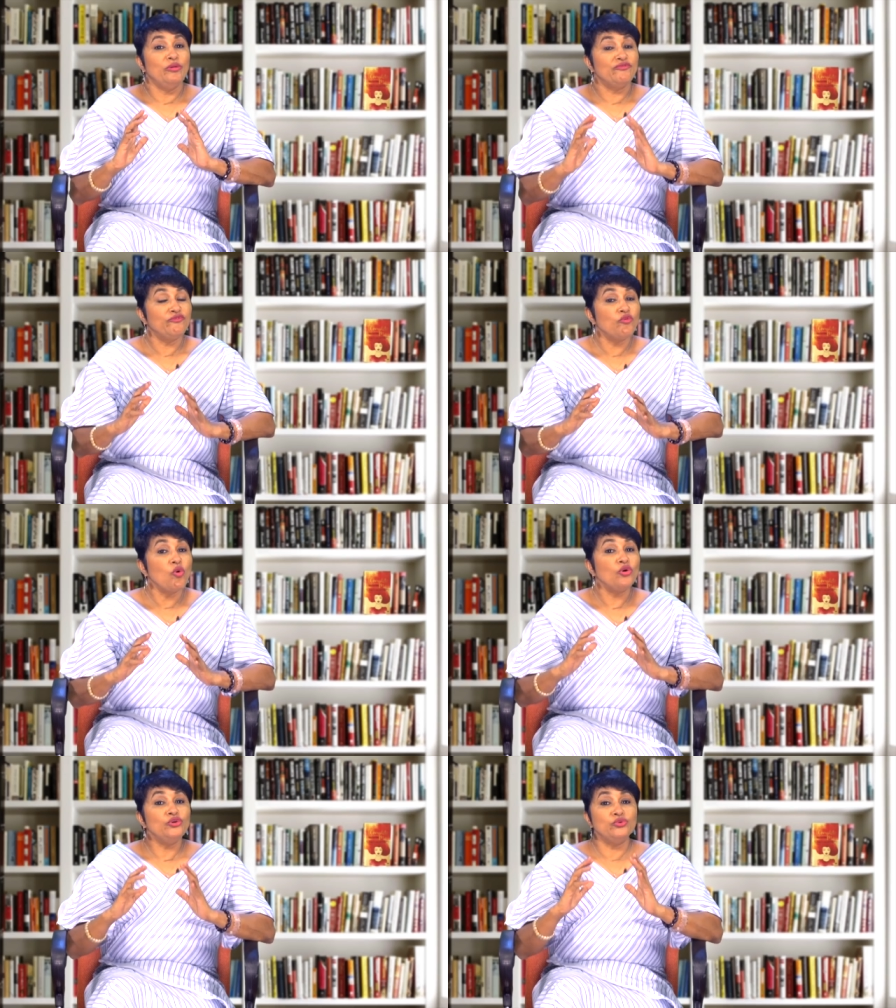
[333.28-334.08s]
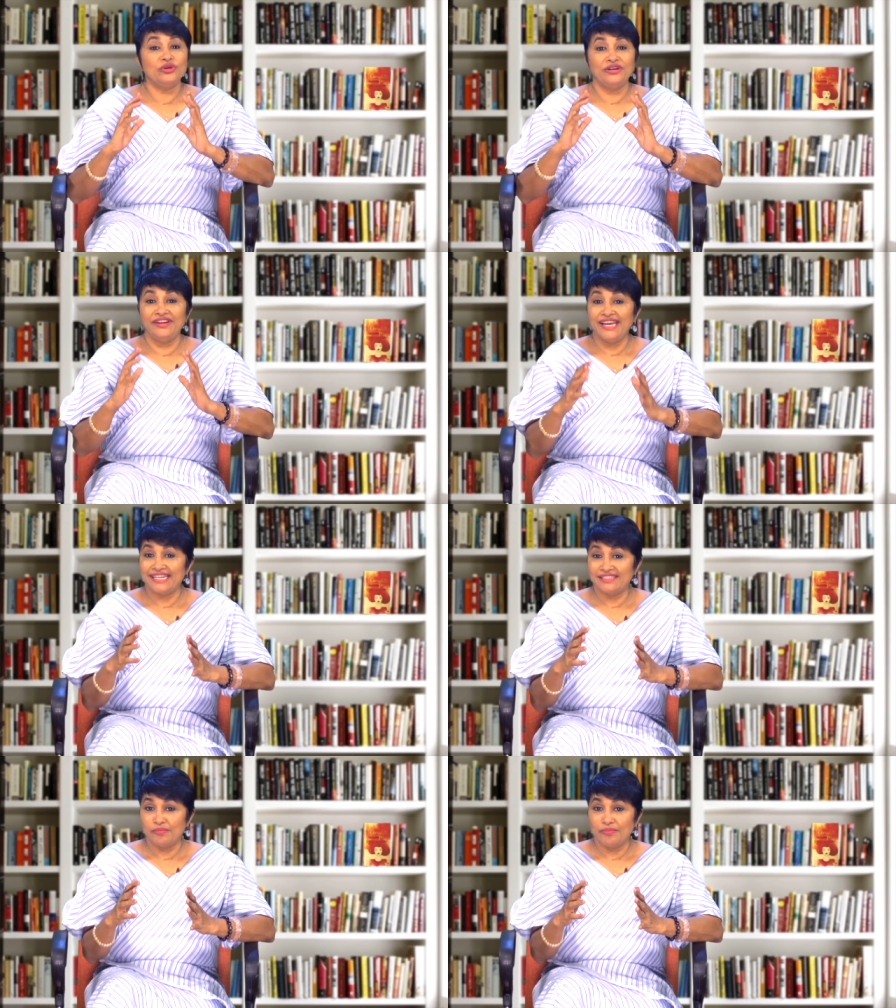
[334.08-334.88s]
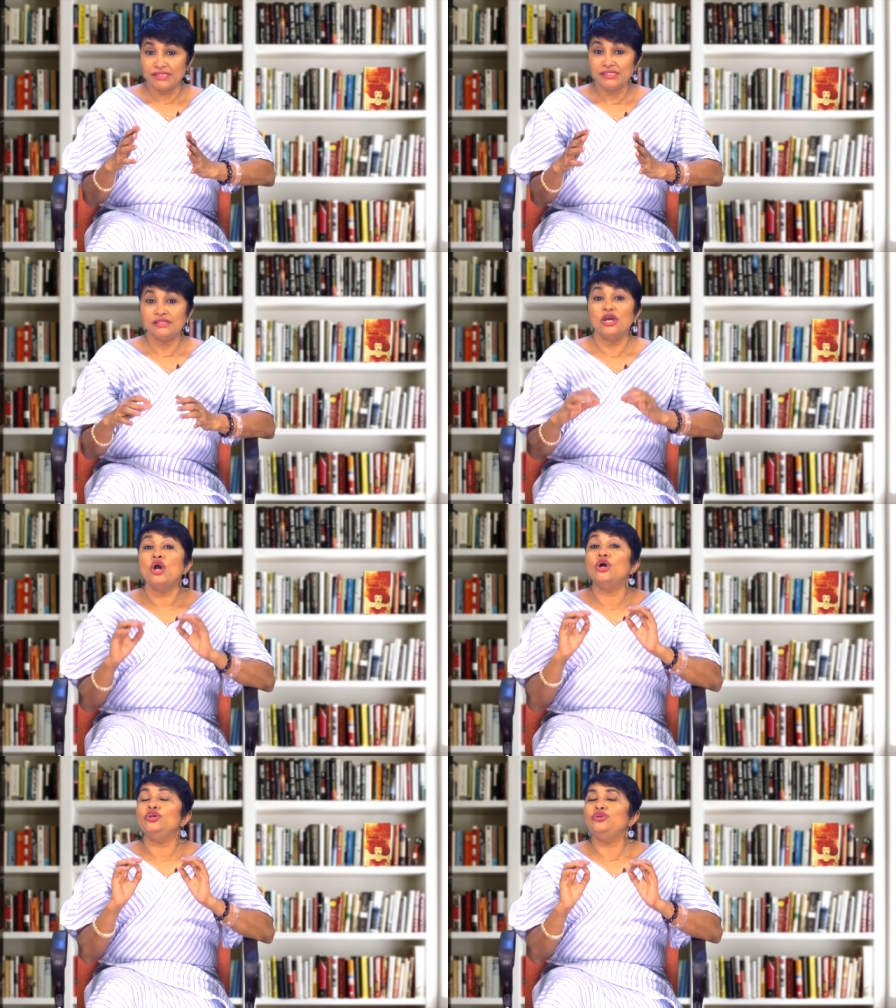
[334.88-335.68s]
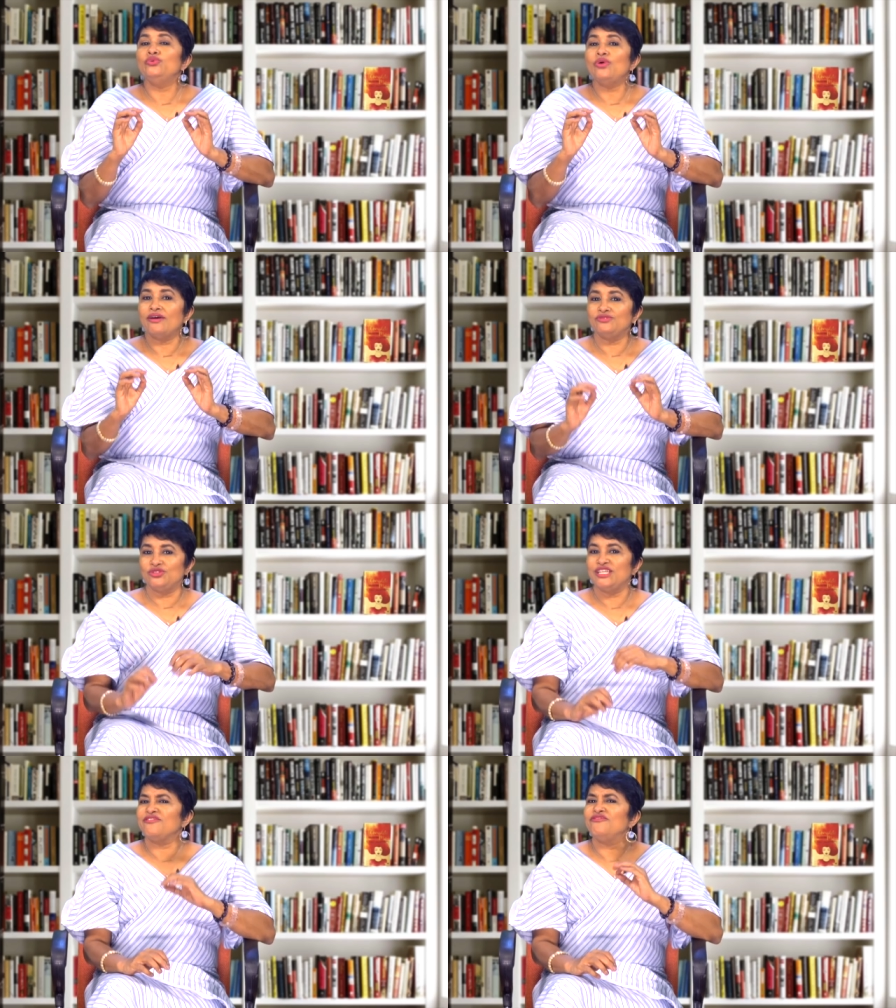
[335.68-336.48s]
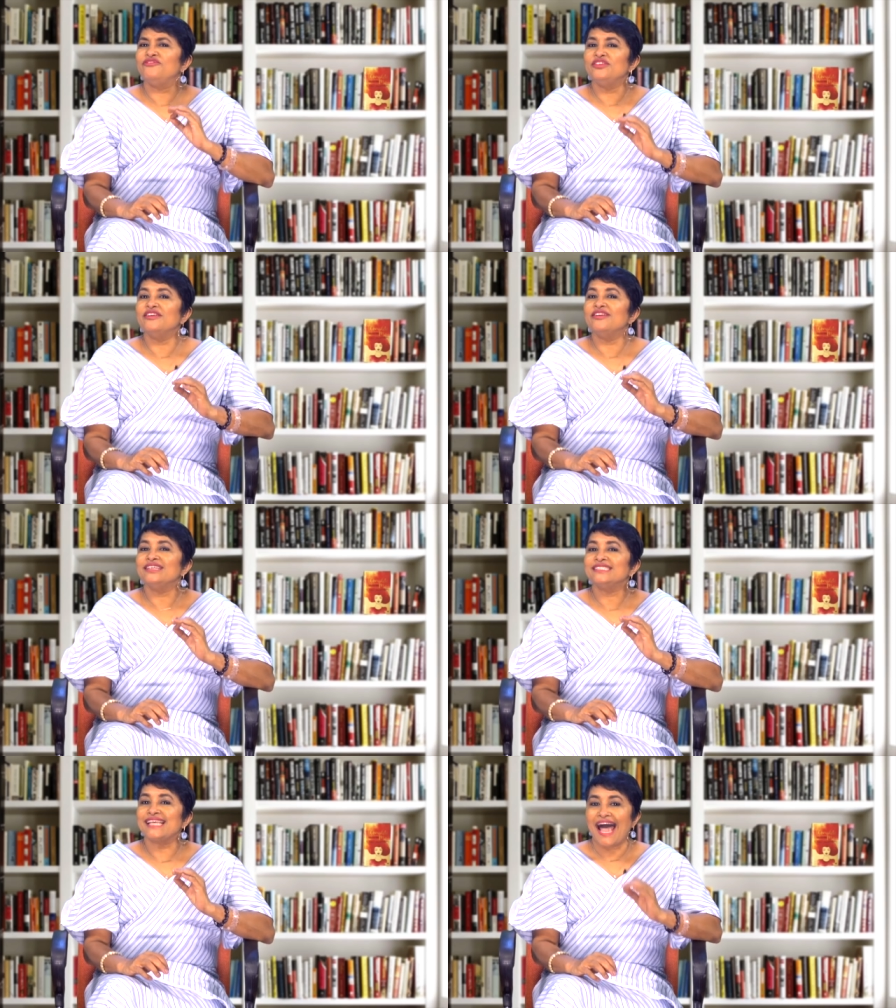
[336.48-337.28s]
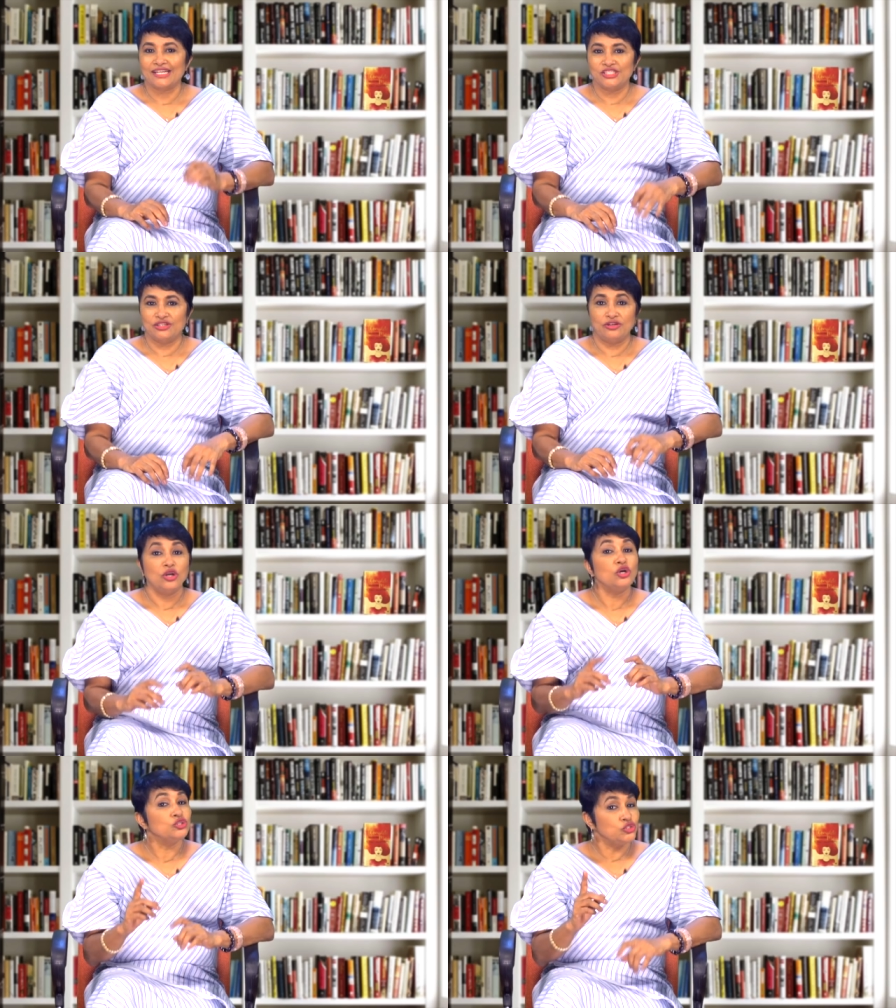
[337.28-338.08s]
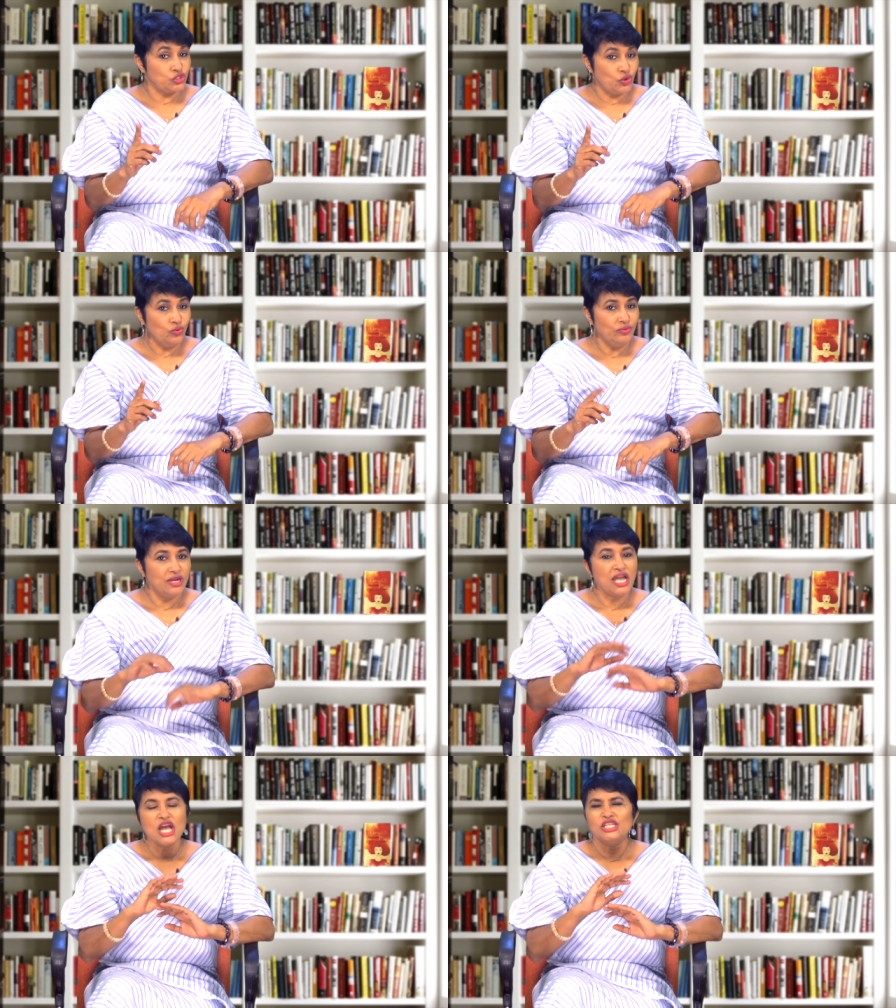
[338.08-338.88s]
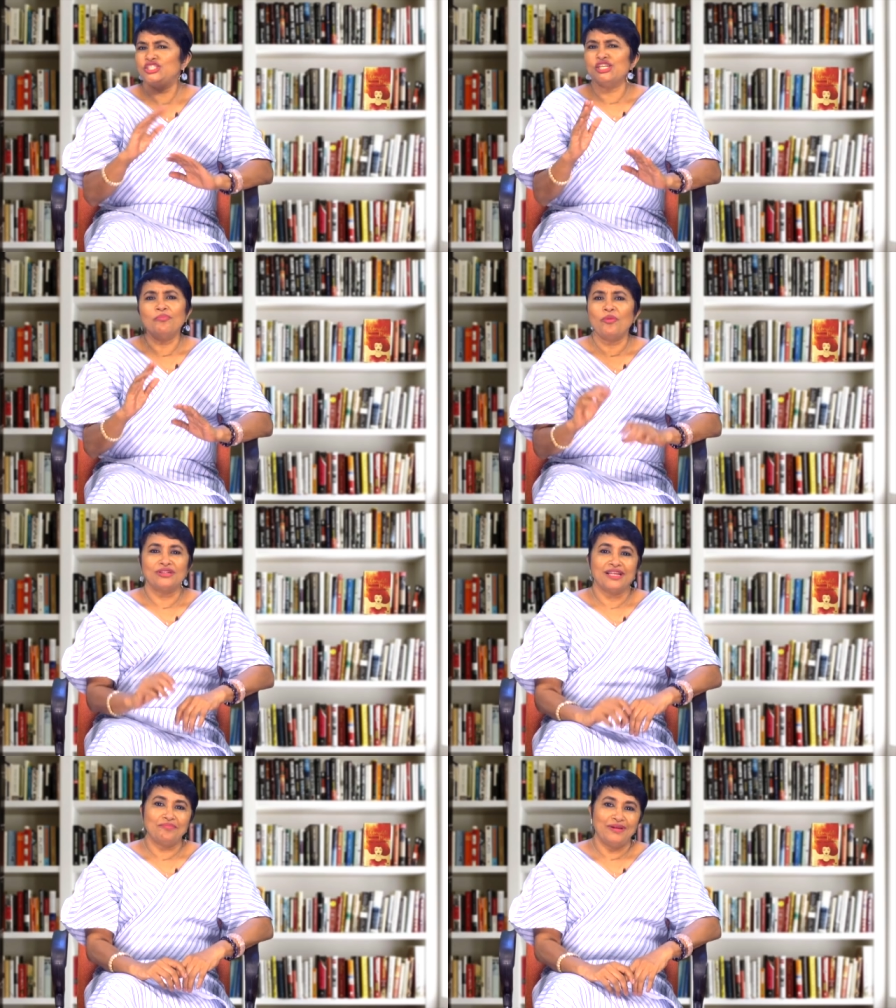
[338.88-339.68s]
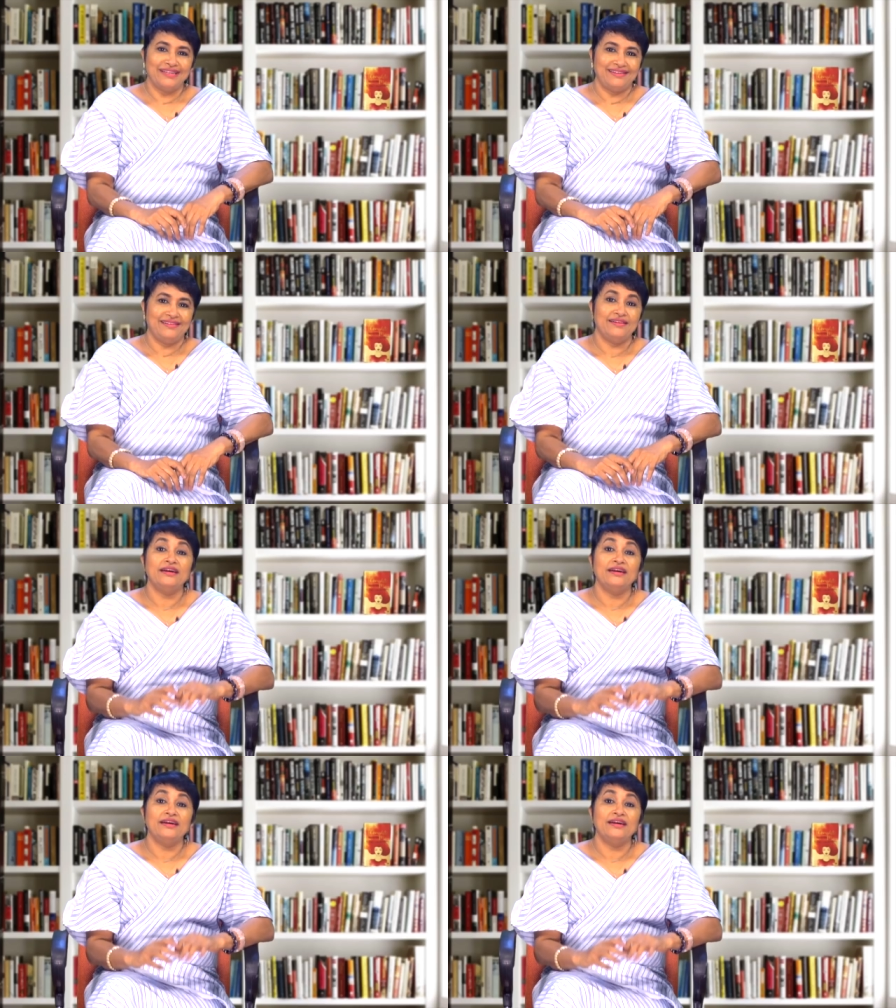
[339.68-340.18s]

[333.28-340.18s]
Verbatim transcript: Before you create the bus, you have to take fearless action. So, jump on that plane.